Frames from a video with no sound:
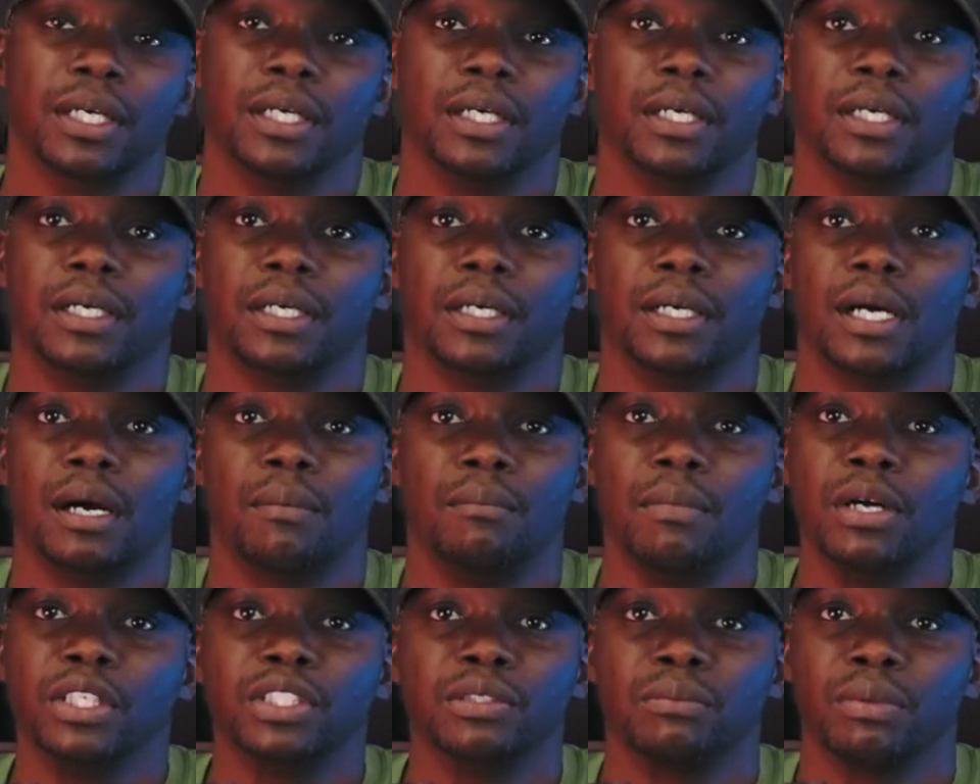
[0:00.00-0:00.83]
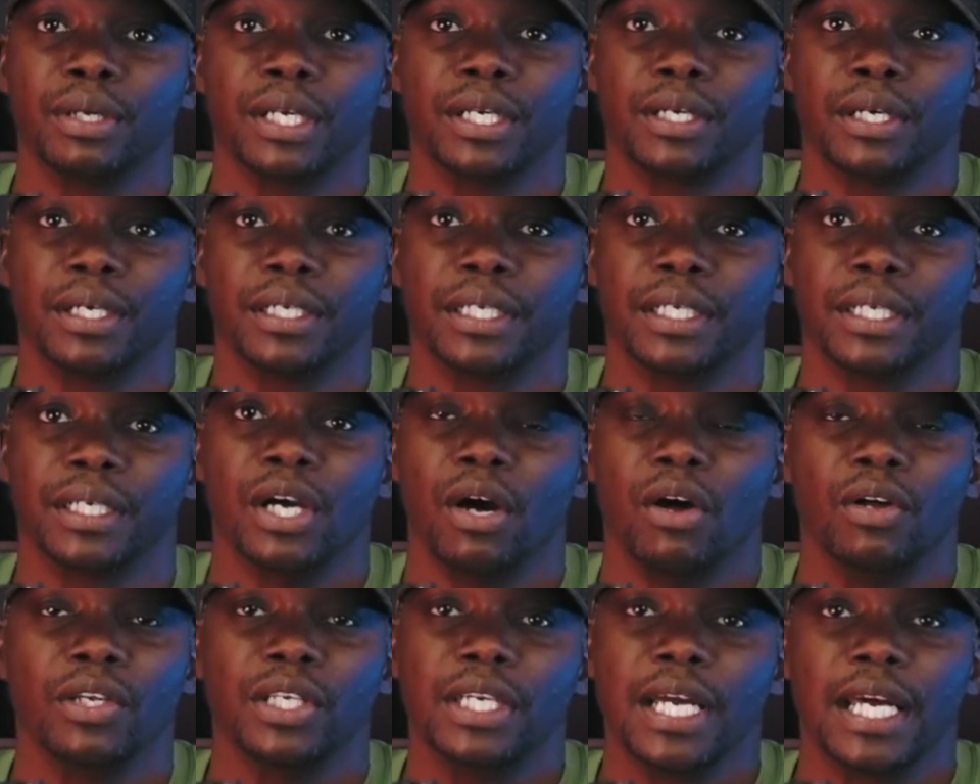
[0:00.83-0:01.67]
a muzzle brake on there.
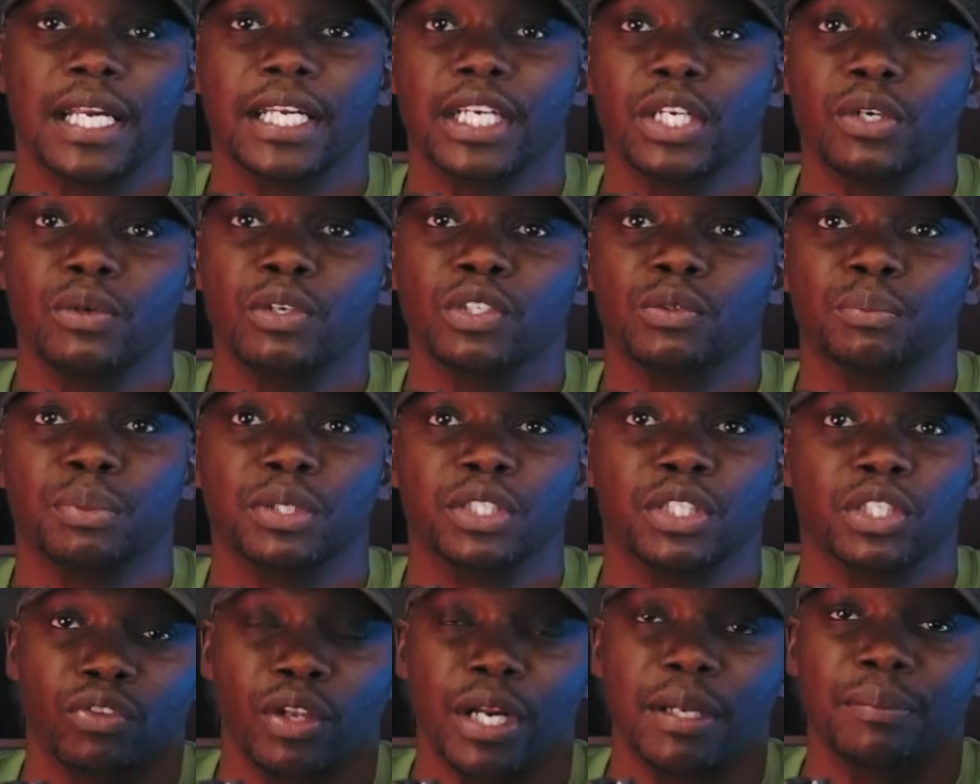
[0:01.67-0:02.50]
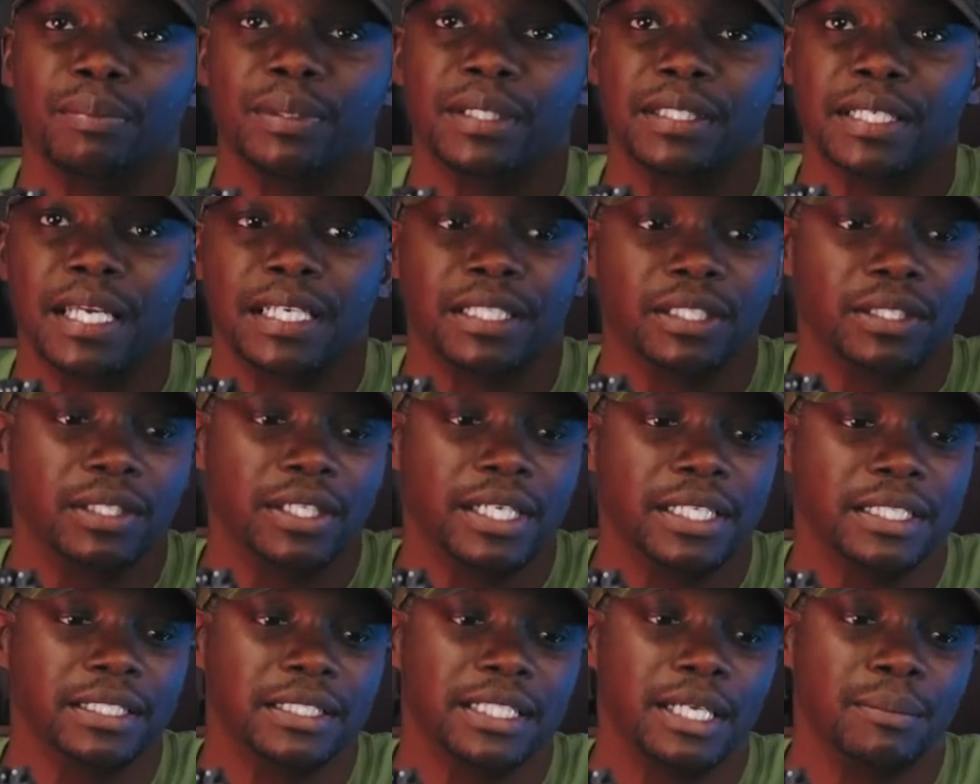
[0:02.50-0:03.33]
All you got to do is put the thread protector
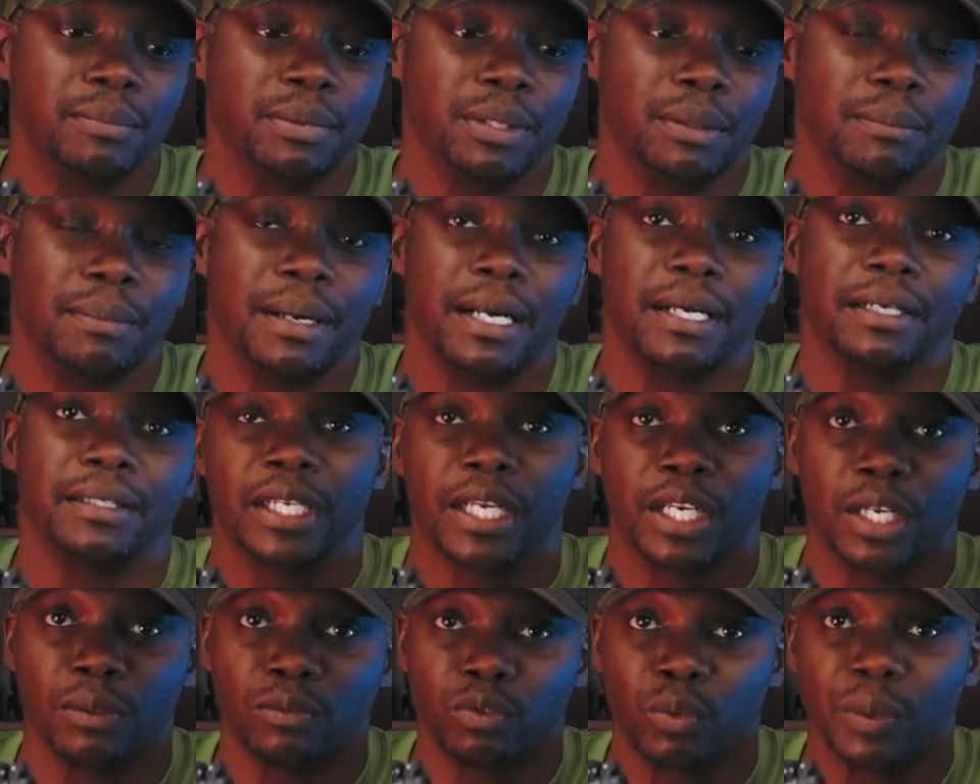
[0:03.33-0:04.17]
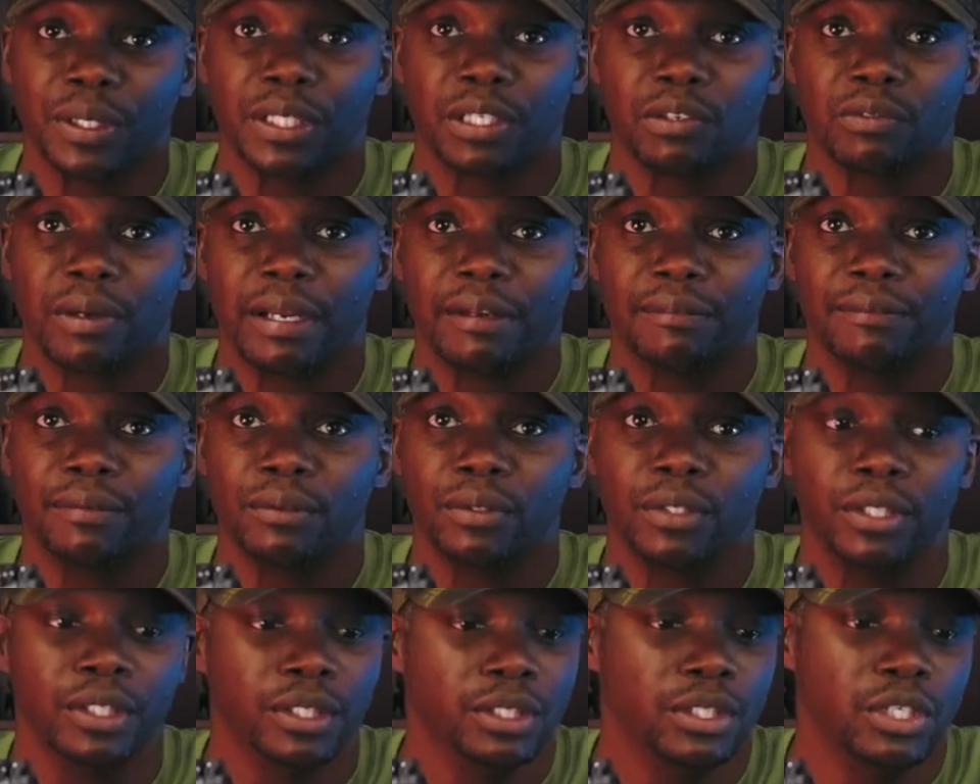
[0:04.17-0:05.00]
at the tip of the barrel that comes with the
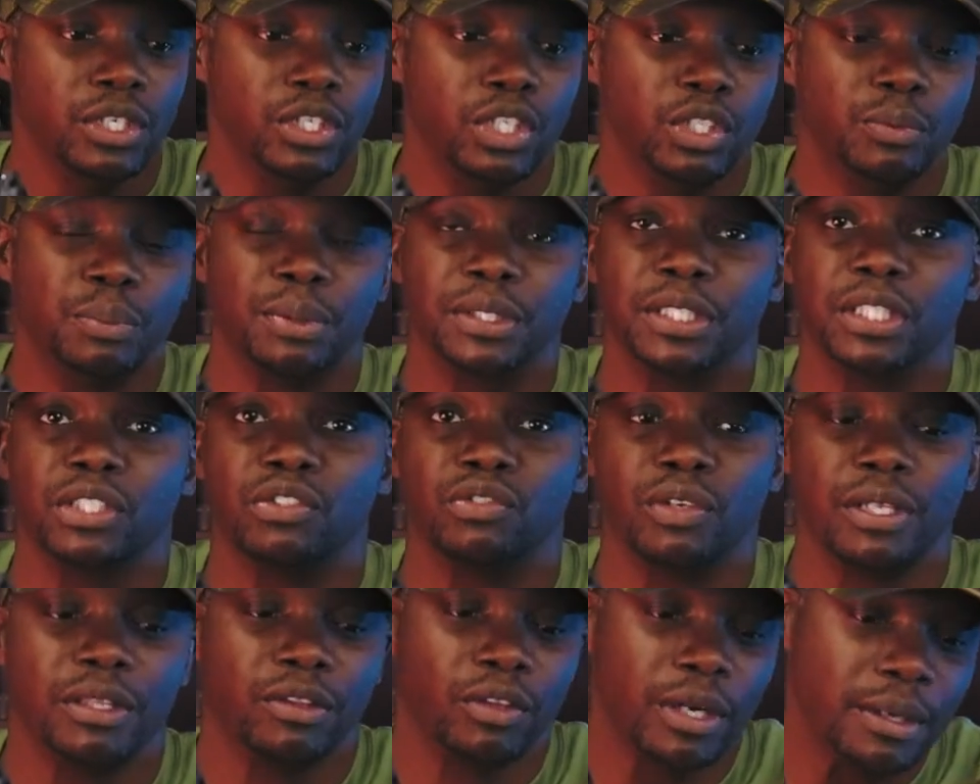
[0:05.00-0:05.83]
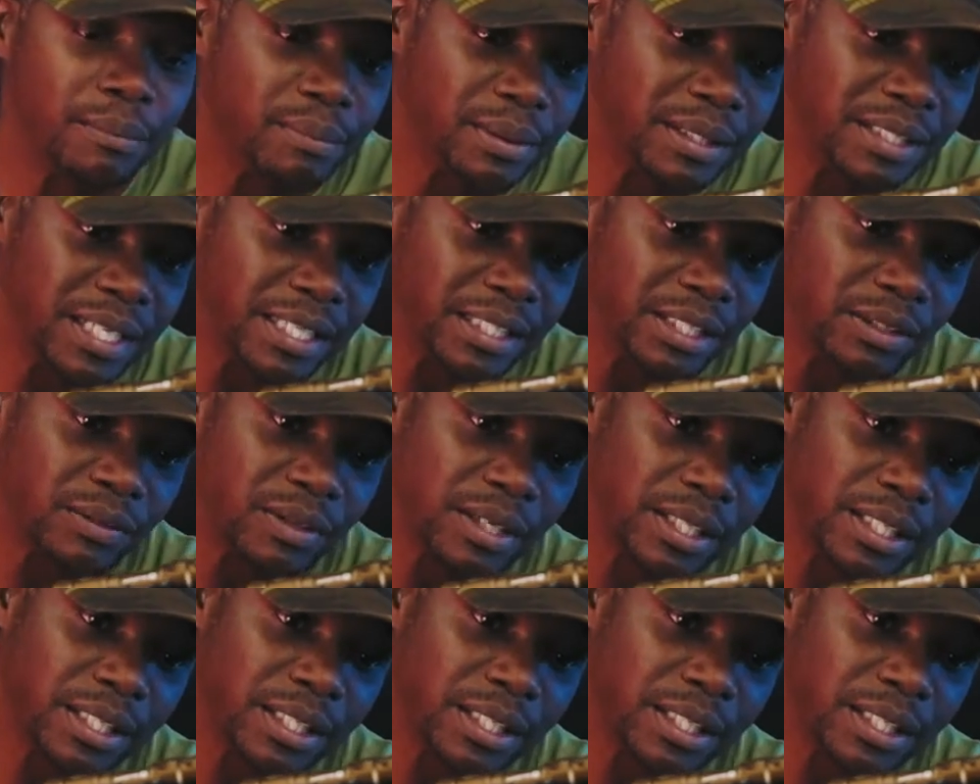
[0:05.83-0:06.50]
rifle. You just put the thread protector on